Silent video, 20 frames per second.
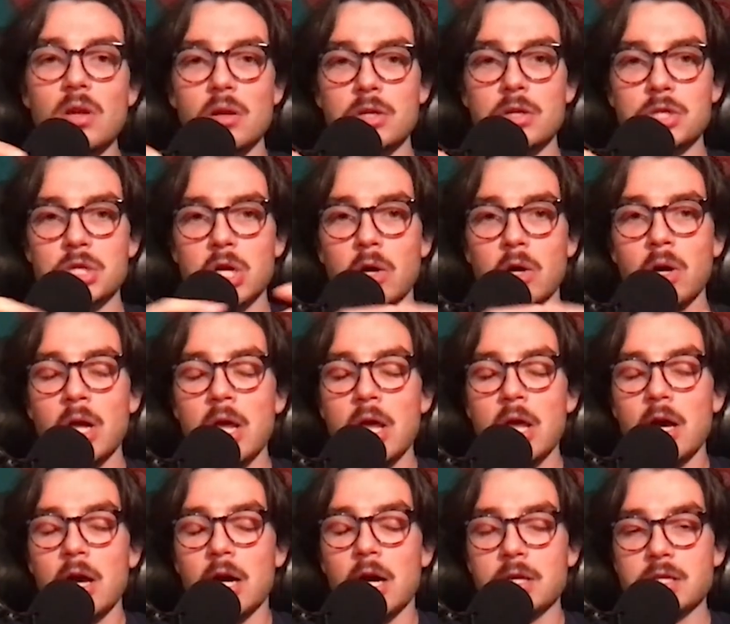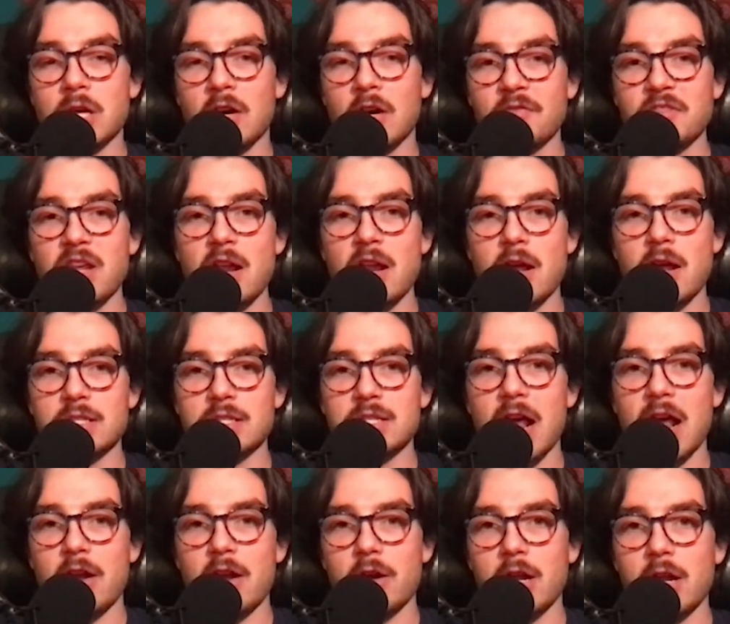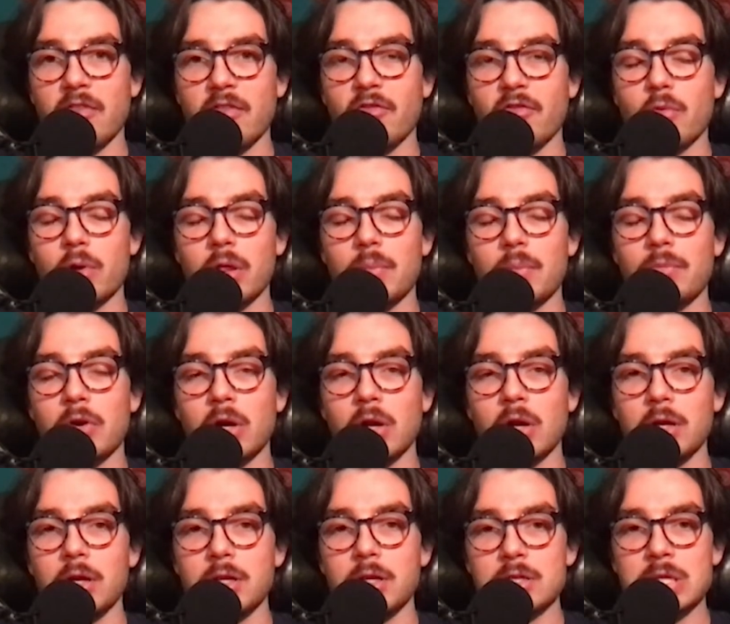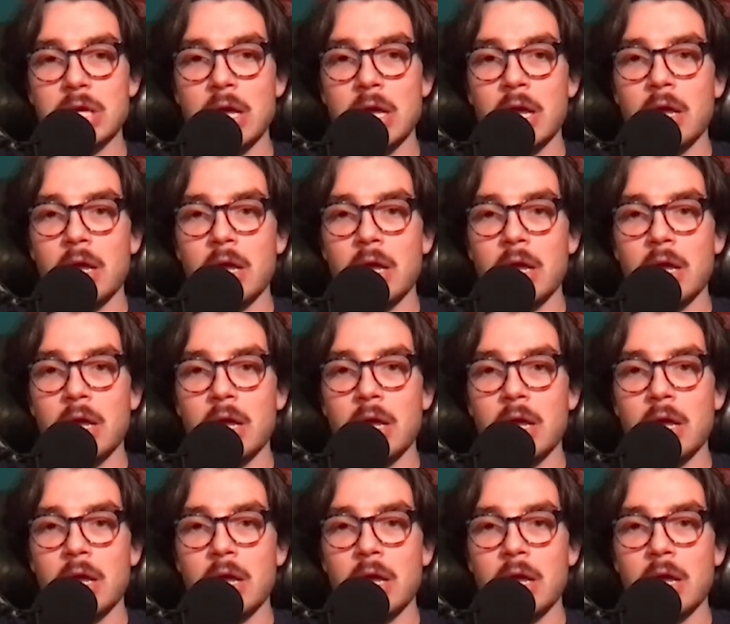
So, a tough day on Saturday for the Marlins.